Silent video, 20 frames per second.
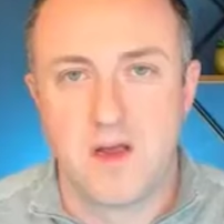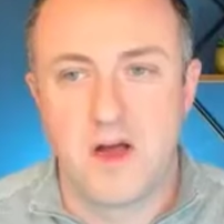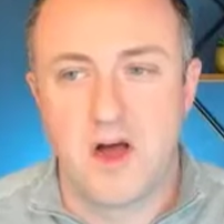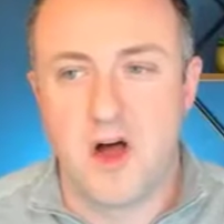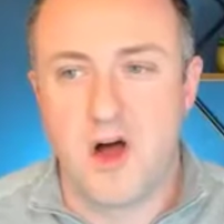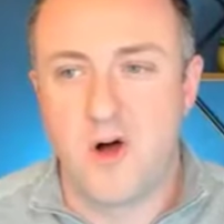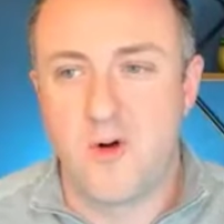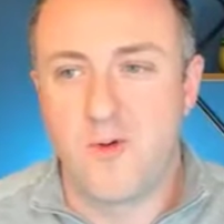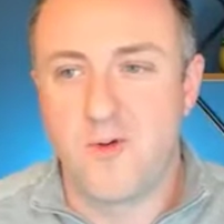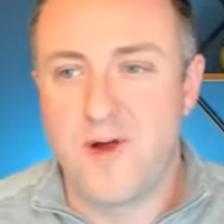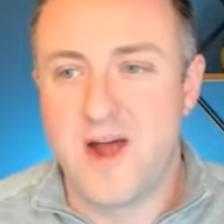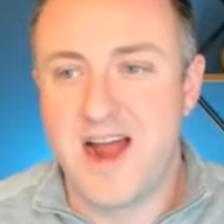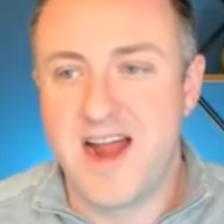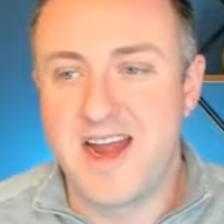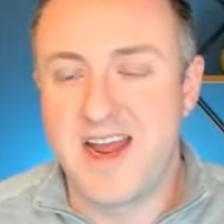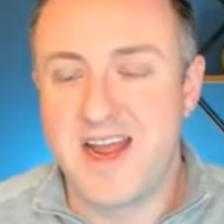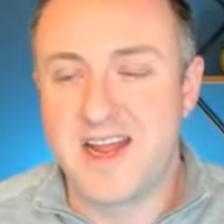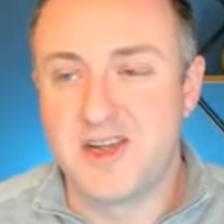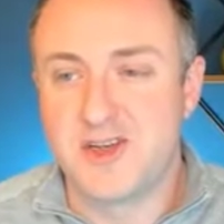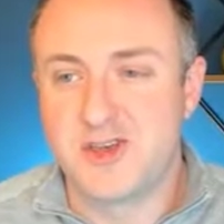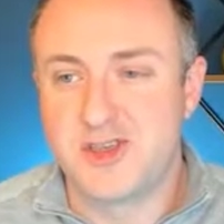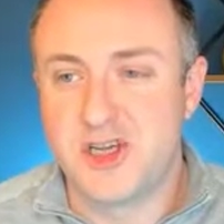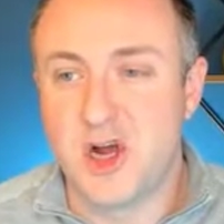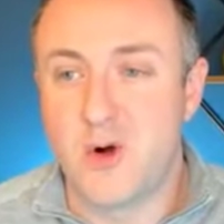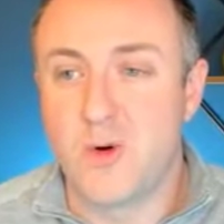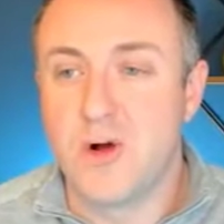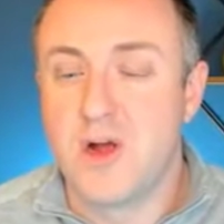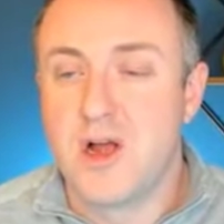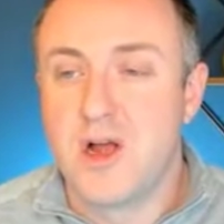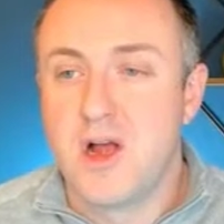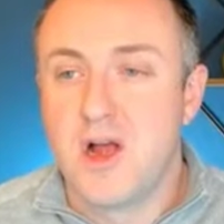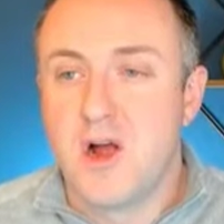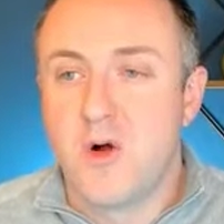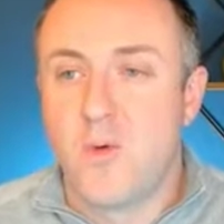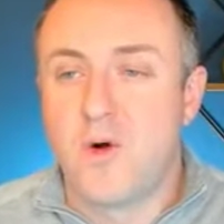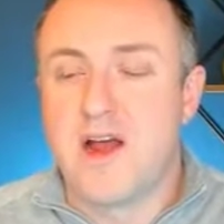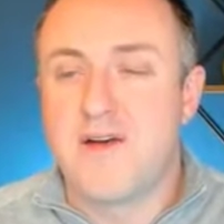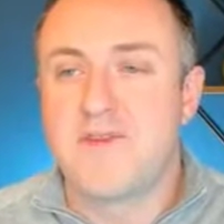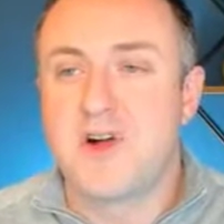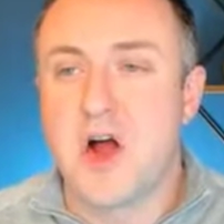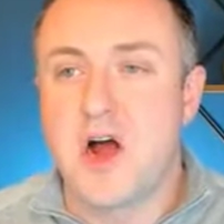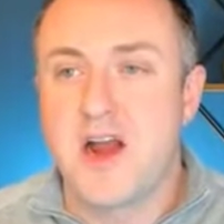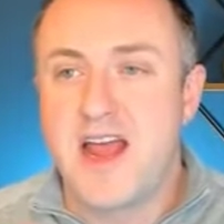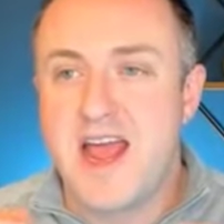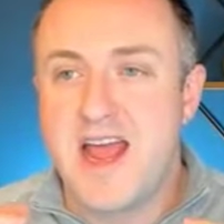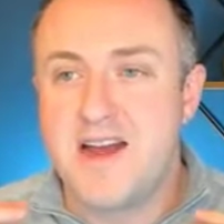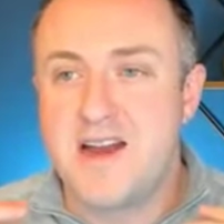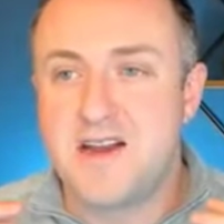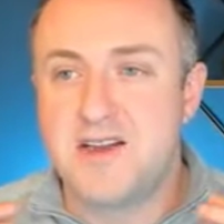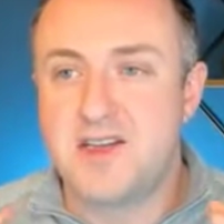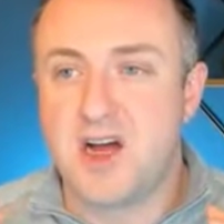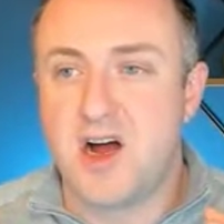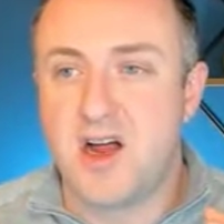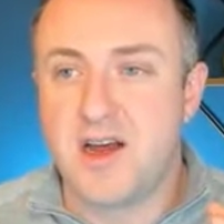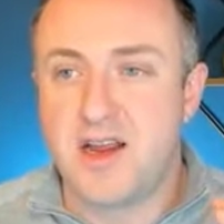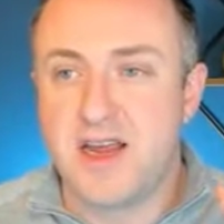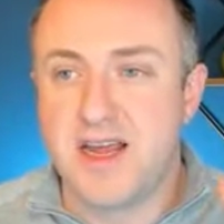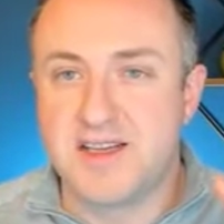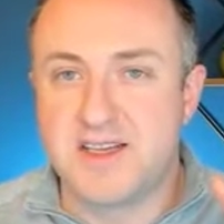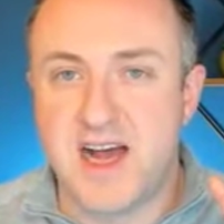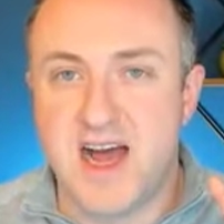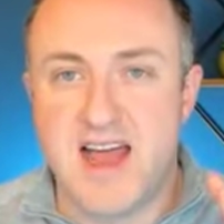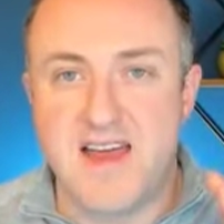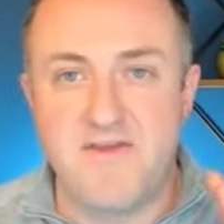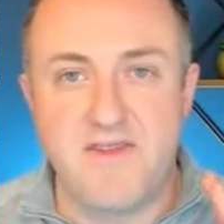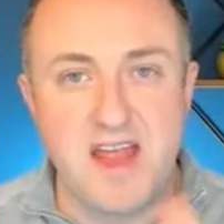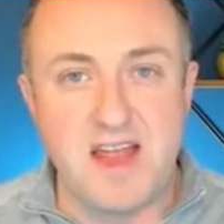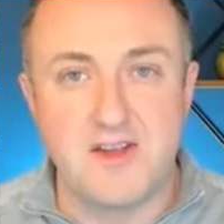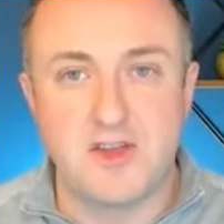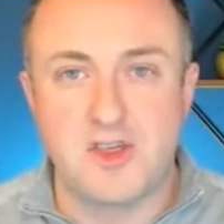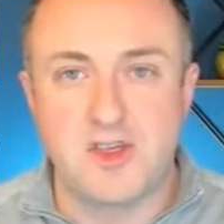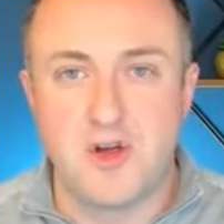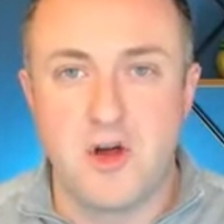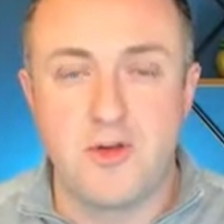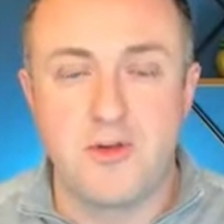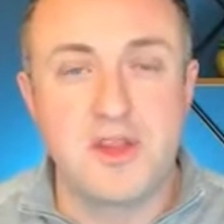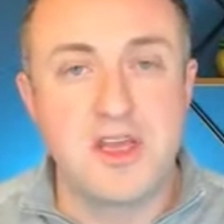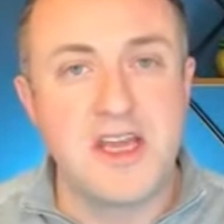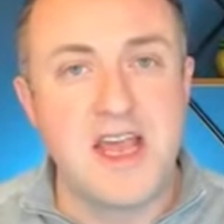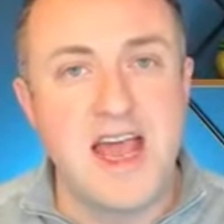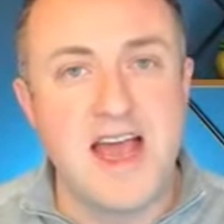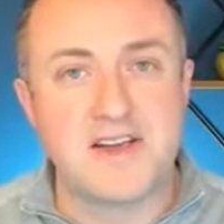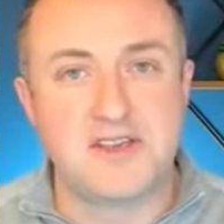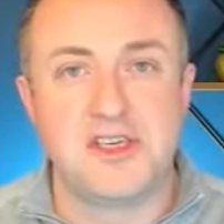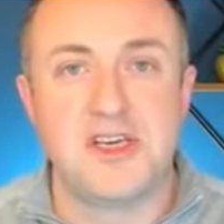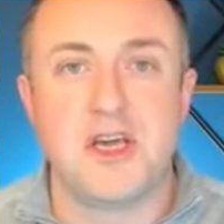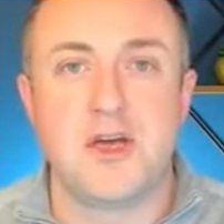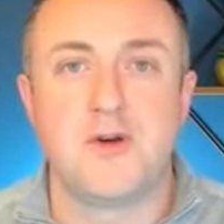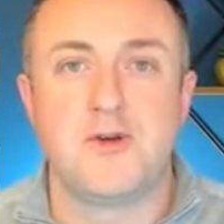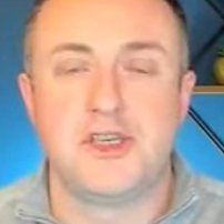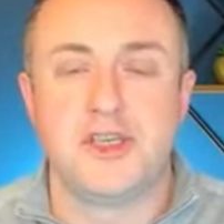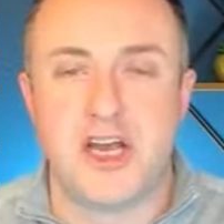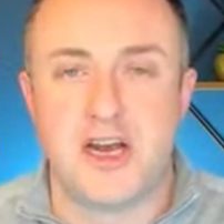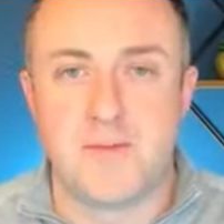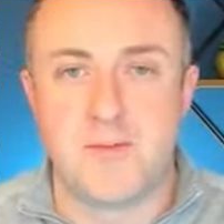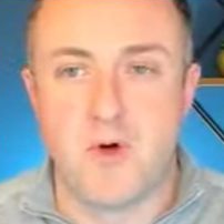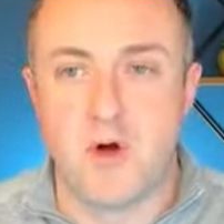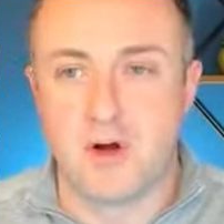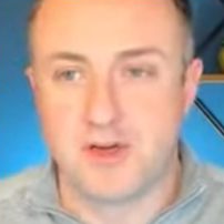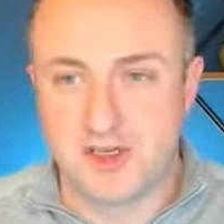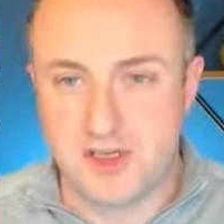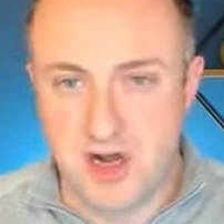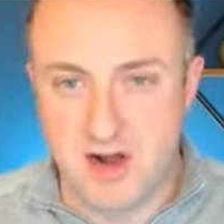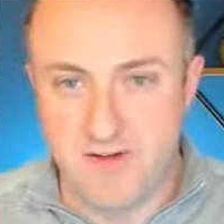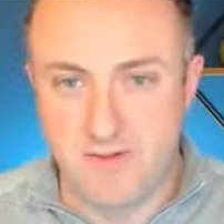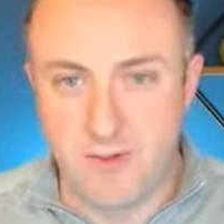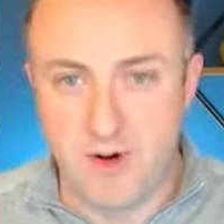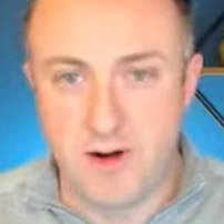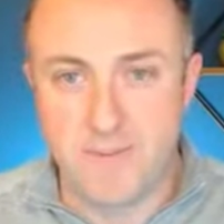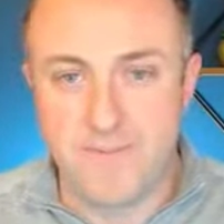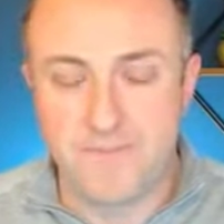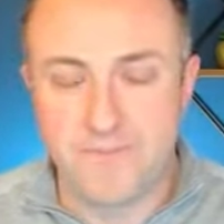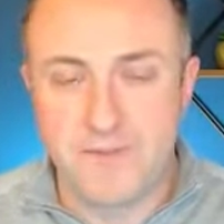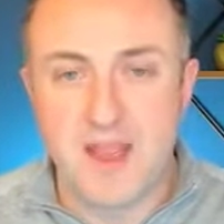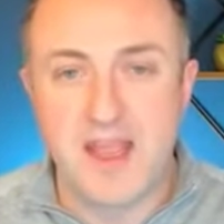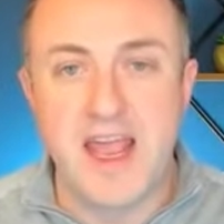Alrighty, so what I've gone ahead and done is I've installed the SEO Checkmark software,